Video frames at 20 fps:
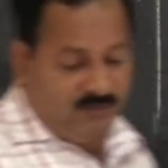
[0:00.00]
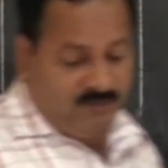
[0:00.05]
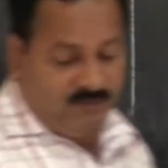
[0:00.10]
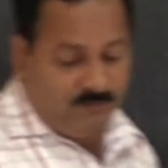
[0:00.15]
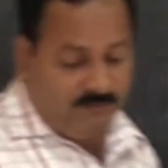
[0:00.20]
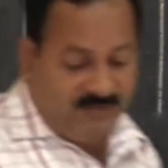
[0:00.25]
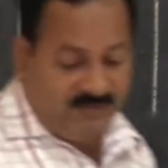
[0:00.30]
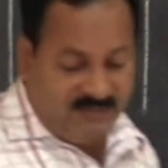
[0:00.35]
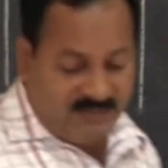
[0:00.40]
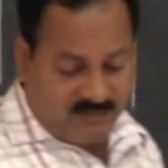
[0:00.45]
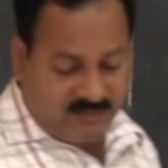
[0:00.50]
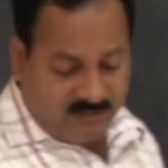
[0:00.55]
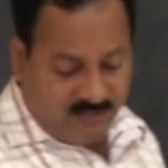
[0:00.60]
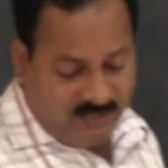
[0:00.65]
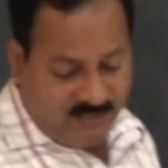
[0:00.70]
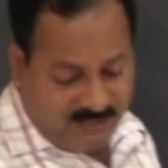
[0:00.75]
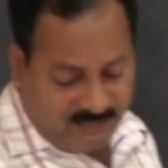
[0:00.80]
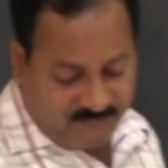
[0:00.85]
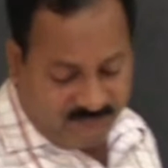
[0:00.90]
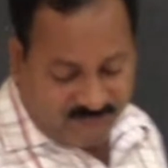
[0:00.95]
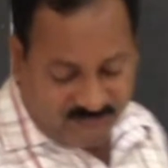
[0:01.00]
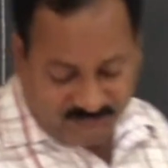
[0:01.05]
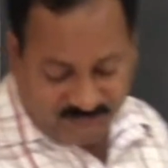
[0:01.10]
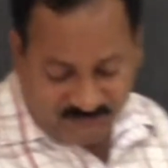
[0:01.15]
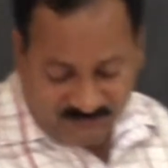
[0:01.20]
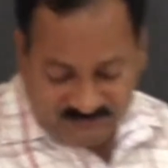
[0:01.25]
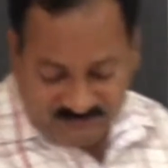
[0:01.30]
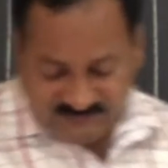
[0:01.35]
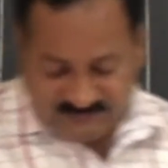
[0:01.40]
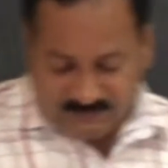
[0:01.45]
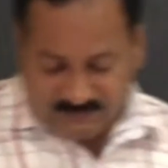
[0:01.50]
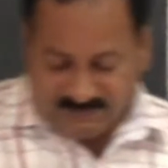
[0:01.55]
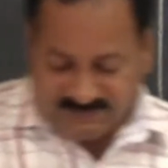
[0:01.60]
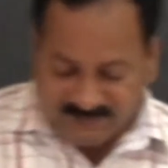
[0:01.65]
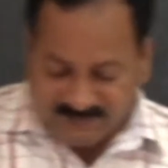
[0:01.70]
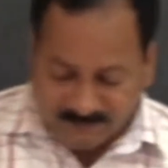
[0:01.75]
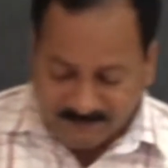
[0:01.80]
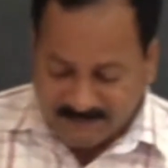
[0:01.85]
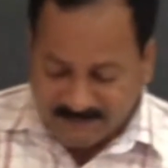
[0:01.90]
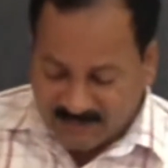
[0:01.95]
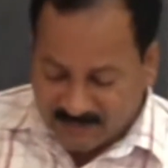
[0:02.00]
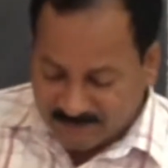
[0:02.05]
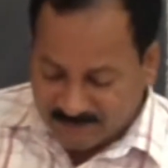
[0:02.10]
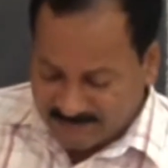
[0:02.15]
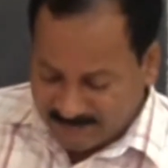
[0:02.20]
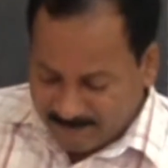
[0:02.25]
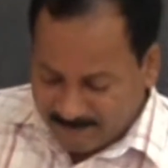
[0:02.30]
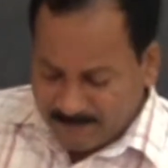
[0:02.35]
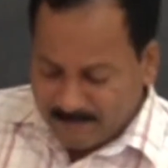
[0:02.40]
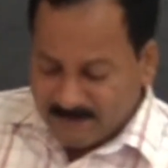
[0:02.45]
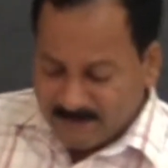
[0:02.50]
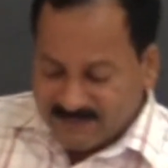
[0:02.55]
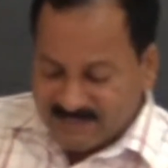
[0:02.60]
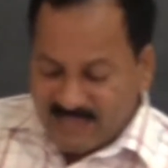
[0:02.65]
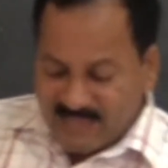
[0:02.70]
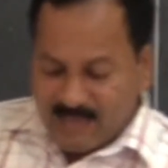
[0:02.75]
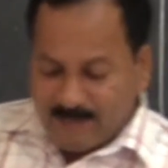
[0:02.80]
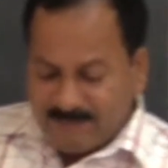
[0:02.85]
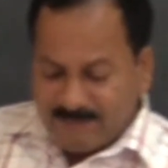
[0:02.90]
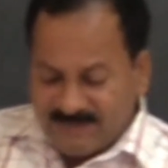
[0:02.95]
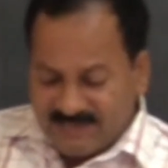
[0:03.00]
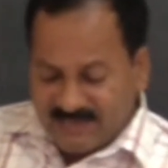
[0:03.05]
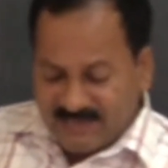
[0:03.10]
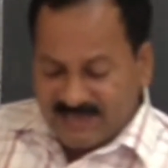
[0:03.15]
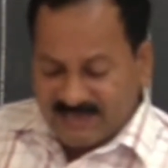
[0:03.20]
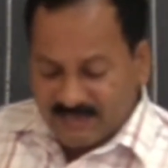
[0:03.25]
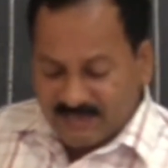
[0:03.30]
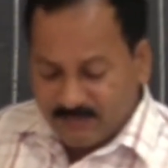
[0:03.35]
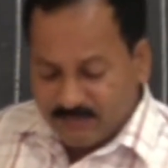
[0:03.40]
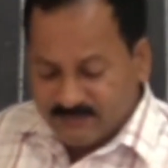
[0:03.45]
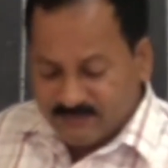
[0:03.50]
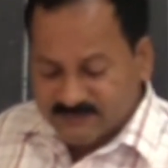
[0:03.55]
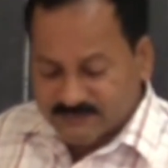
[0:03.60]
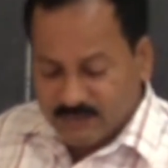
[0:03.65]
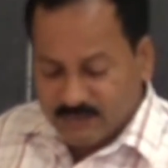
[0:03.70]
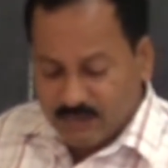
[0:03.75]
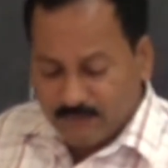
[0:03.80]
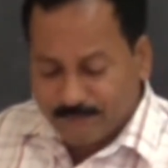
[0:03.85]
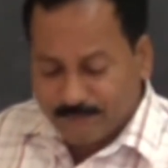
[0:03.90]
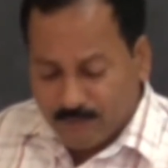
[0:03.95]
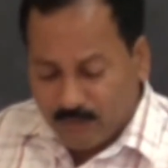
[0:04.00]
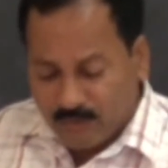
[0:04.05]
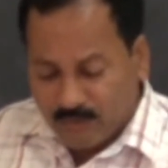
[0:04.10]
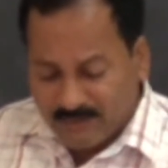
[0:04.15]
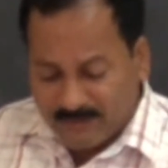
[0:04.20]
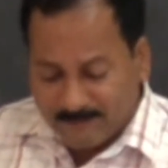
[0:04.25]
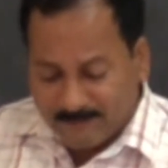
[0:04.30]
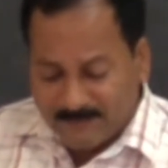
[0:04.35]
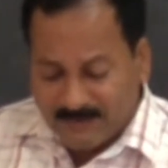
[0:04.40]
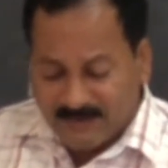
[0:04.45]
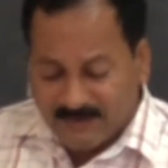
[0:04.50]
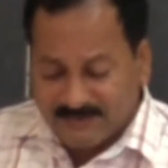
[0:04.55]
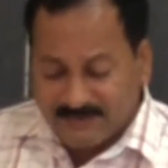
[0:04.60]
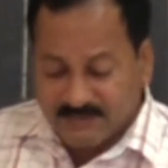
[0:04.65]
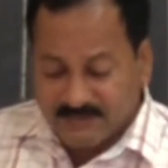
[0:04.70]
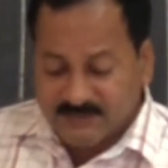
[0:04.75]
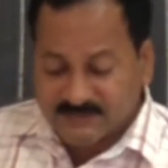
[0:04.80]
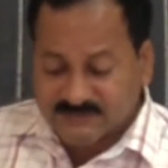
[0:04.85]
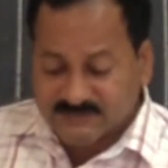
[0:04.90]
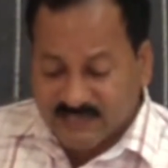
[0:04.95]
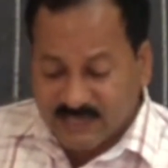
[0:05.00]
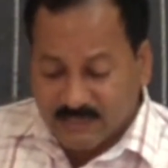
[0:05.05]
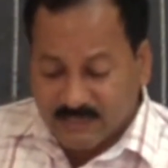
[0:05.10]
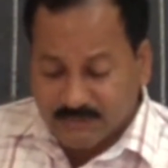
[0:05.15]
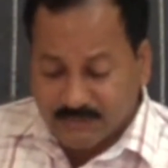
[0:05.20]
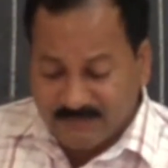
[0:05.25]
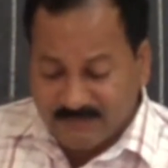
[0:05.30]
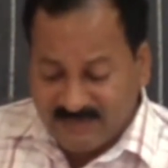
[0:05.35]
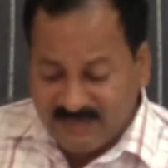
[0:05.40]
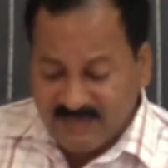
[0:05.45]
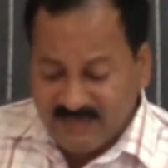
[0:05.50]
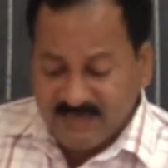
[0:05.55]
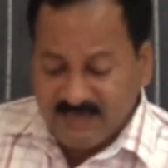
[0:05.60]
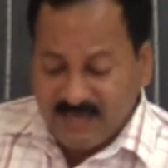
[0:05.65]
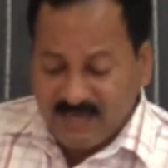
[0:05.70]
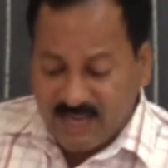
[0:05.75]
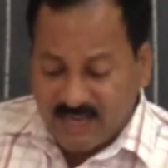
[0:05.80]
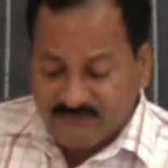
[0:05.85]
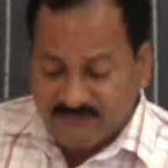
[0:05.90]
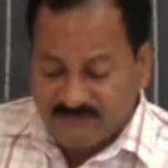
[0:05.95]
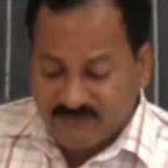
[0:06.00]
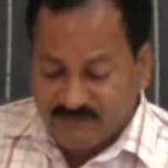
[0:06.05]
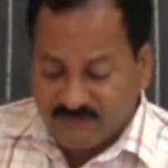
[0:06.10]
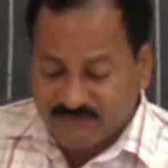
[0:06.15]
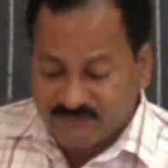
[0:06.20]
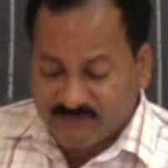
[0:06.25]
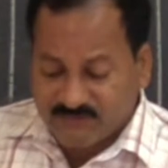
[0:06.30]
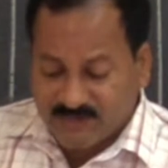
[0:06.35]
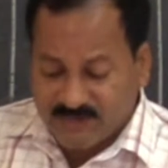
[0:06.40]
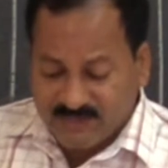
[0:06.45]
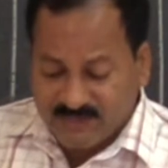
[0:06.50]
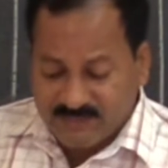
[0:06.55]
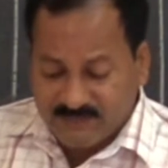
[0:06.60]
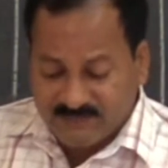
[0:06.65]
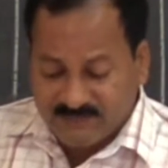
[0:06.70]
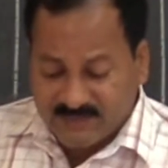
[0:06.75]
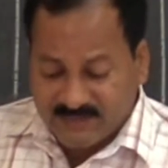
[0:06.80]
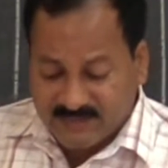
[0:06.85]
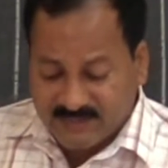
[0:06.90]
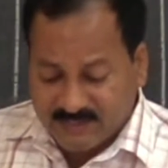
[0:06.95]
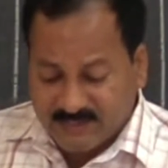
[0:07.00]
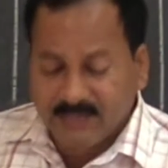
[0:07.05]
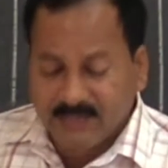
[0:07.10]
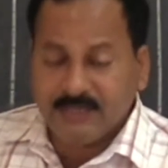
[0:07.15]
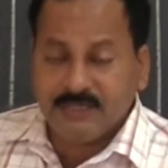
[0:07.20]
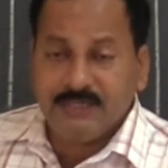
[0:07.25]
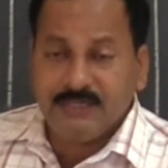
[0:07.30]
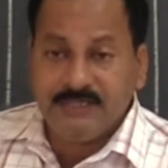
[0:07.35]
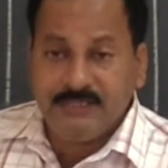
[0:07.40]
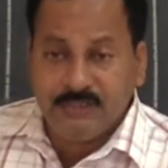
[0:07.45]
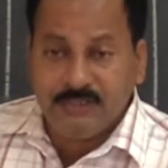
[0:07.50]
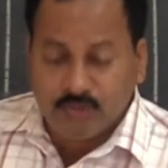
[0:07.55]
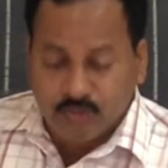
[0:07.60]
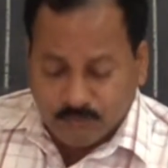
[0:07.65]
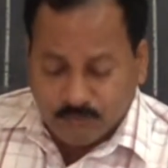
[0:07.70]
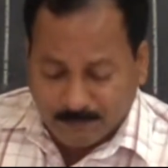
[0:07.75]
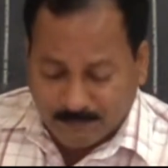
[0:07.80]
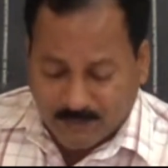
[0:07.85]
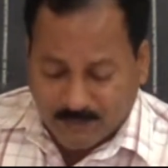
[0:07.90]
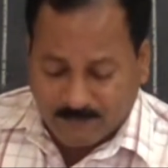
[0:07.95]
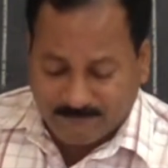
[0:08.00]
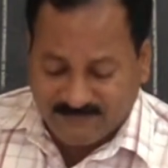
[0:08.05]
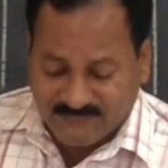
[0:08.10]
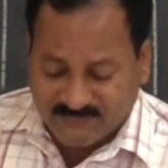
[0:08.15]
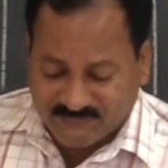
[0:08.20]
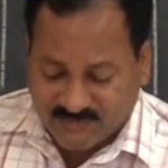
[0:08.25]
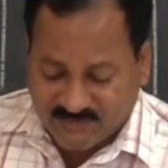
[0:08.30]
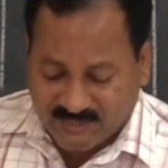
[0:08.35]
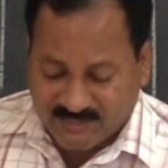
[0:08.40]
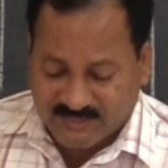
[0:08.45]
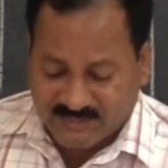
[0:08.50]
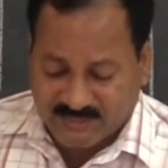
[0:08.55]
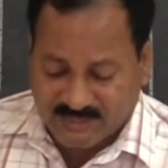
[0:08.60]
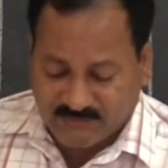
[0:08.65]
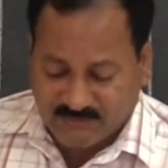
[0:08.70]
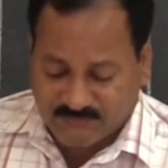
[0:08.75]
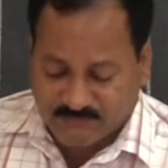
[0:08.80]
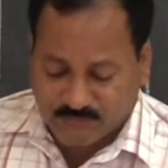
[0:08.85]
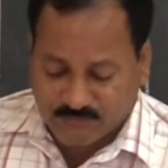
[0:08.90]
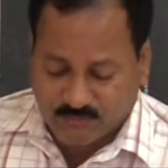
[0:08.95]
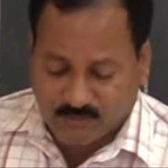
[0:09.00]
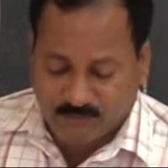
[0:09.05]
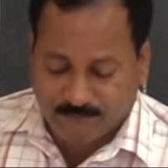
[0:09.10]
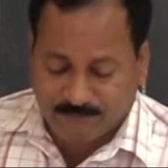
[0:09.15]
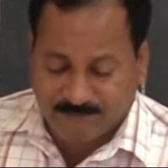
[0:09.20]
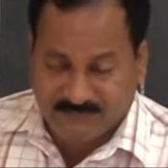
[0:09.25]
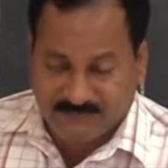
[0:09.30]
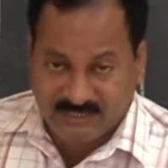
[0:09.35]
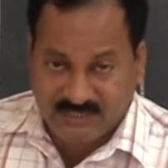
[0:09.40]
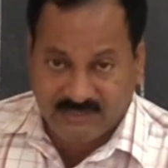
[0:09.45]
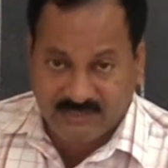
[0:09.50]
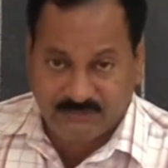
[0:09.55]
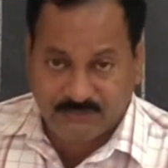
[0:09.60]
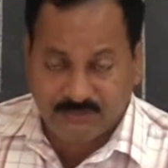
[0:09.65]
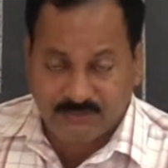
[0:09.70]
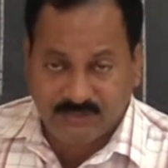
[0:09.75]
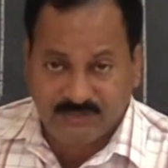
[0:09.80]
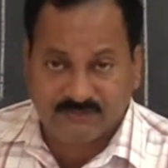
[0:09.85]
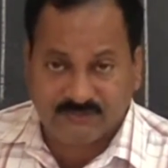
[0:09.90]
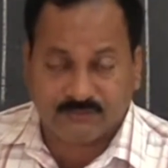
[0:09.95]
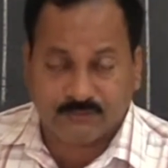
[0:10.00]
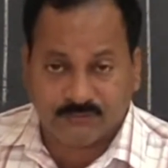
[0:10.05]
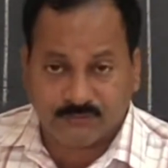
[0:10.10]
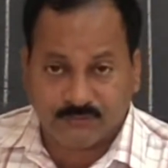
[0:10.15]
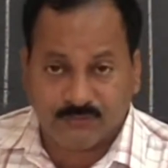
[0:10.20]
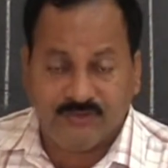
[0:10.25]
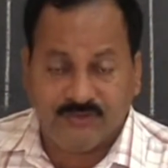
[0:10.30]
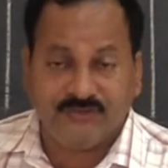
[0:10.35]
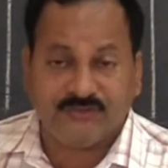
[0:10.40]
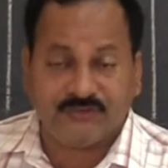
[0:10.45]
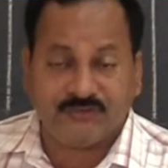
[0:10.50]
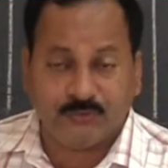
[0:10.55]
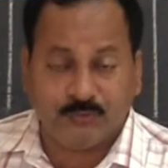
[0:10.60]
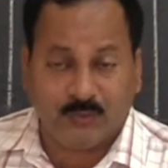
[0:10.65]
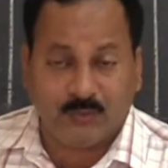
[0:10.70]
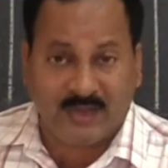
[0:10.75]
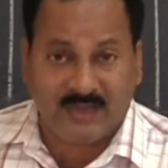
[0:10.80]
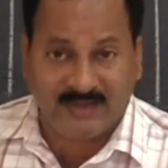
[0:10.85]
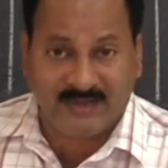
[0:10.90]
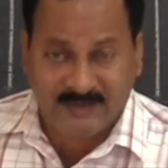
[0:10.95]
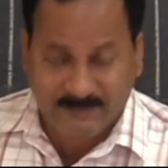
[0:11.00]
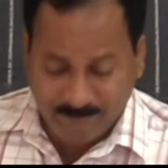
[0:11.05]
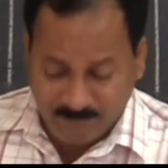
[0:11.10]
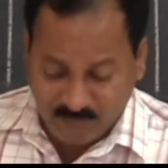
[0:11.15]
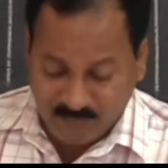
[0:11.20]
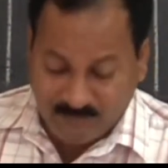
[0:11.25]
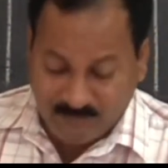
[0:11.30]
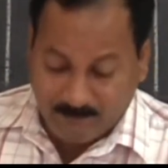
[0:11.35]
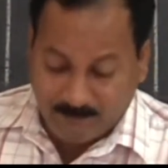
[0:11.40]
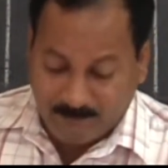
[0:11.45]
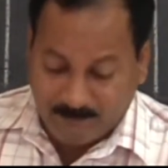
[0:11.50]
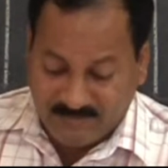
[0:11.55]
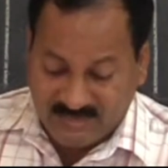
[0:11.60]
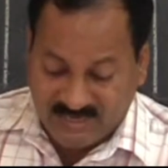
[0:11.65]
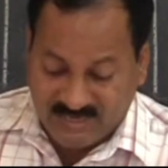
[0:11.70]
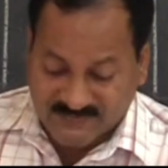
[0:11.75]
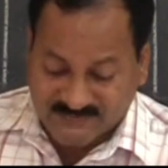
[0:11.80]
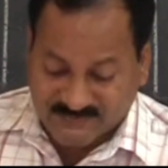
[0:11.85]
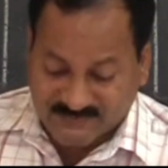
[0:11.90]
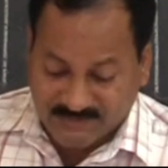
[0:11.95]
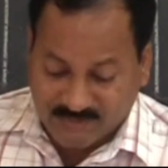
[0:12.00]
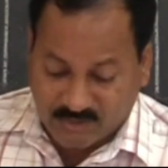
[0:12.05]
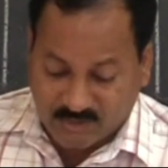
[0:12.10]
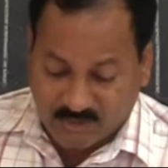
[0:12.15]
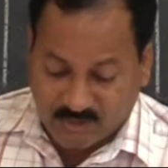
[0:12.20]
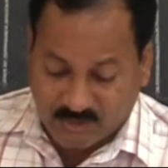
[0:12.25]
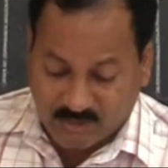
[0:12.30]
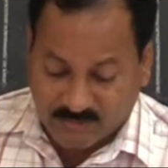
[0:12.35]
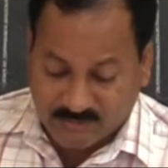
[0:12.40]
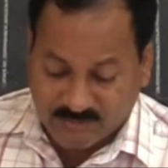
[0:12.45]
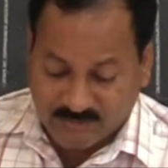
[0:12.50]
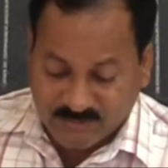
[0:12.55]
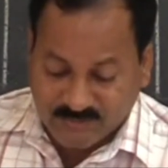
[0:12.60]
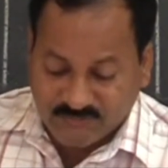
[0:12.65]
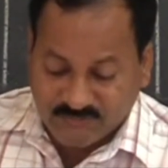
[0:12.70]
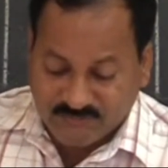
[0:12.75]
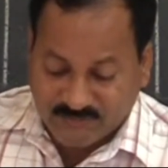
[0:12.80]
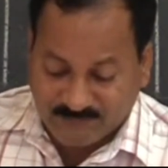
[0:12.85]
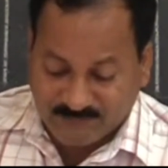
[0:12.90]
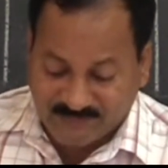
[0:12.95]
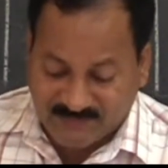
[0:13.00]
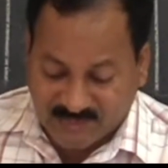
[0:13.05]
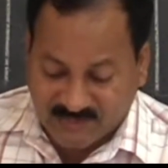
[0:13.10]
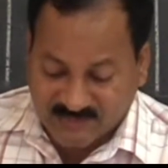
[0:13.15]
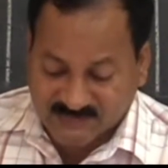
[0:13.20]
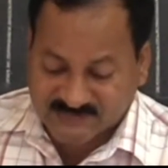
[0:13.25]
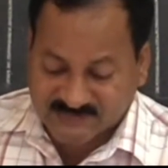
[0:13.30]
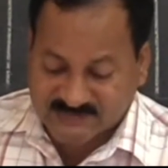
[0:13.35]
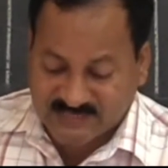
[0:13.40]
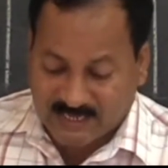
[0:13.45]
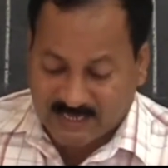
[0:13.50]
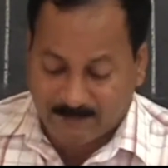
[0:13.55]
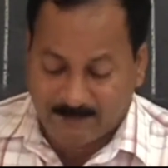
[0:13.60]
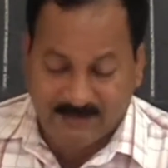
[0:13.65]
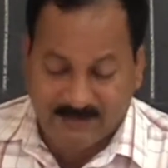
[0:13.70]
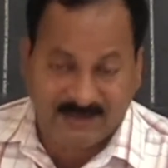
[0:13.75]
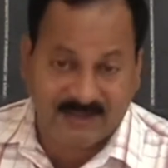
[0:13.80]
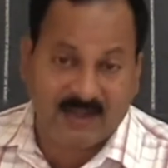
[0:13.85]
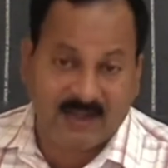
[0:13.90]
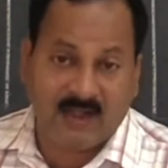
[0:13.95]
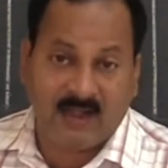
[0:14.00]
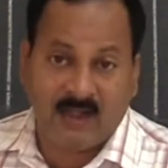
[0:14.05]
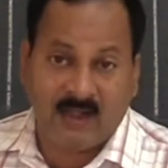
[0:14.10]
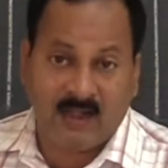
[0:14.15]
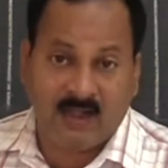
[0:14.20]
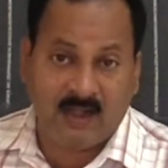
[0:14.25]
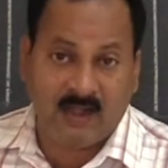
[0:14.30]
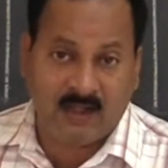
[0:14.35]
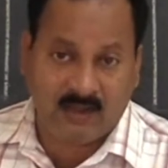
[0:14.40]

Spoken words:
Very clear instruction is given in the problem. Capital accounts of all the partners are to be adjusted in their new profit sharing ratio of 3:2:1 based on Chandra's capital.